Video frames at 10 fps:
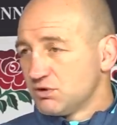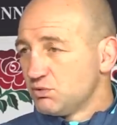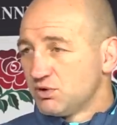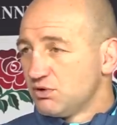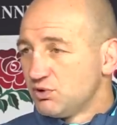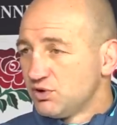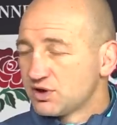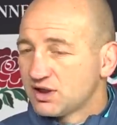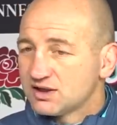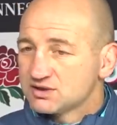We'll look
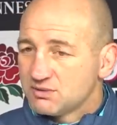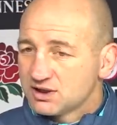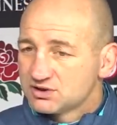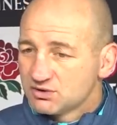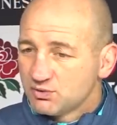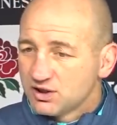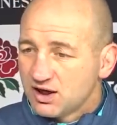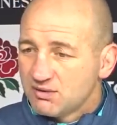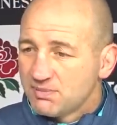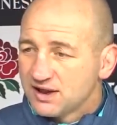at that to make sure we
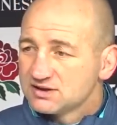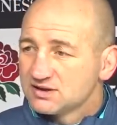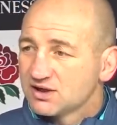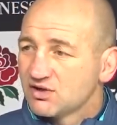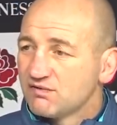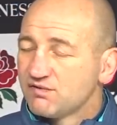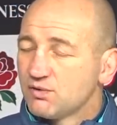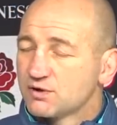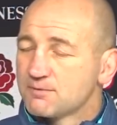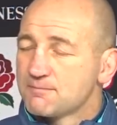are better that going forward.